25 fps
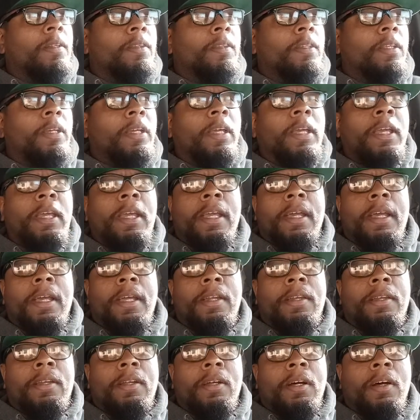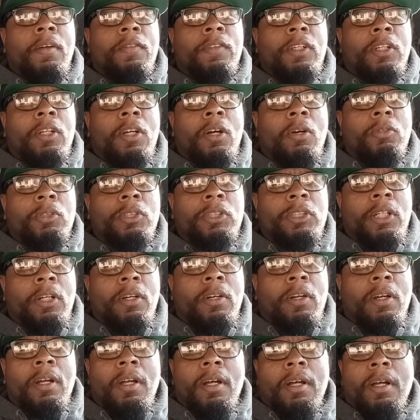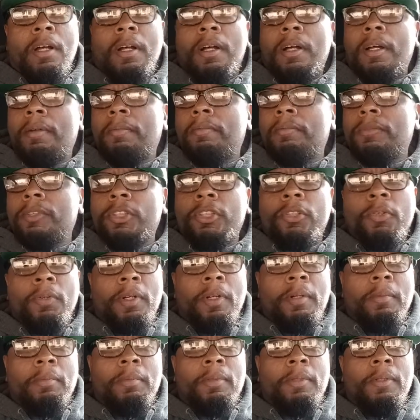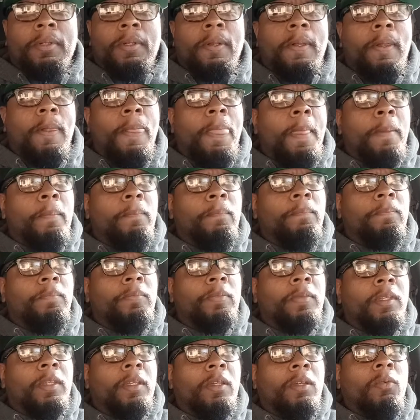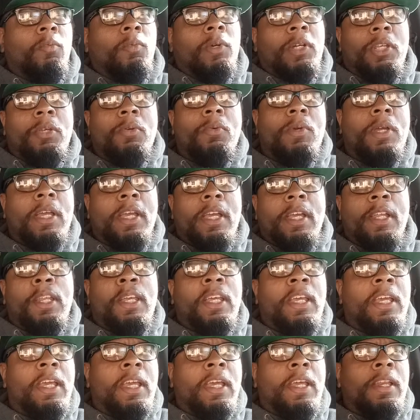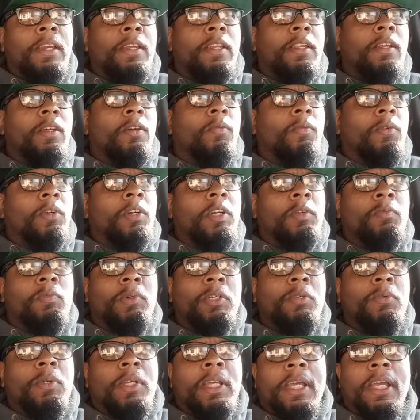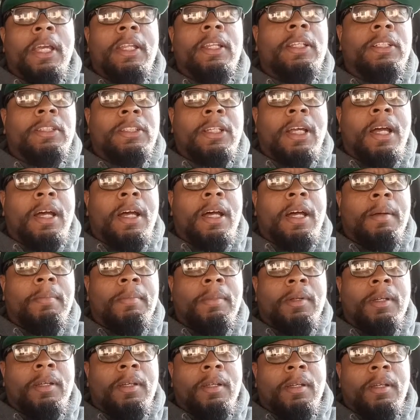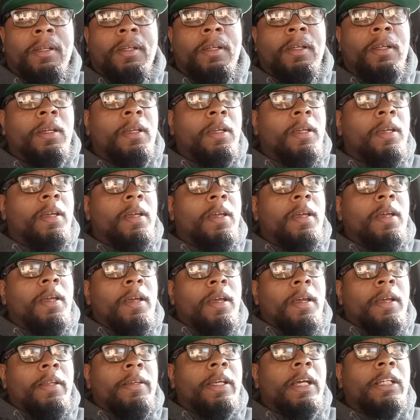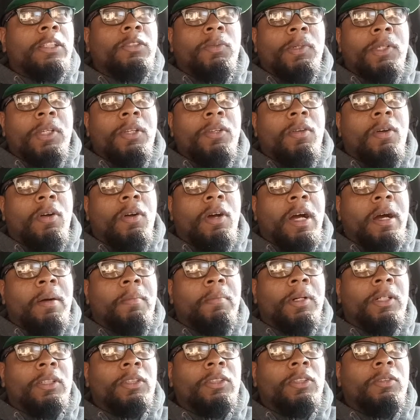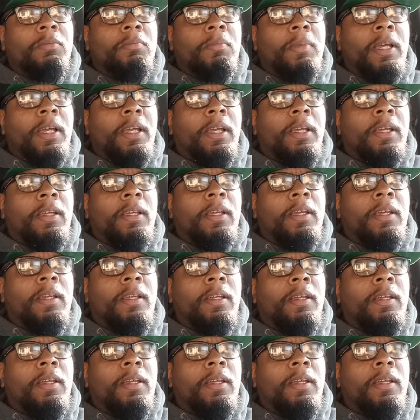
the end of the Goshare trip. When you hit end, when you end the time, that's when you know how much you make.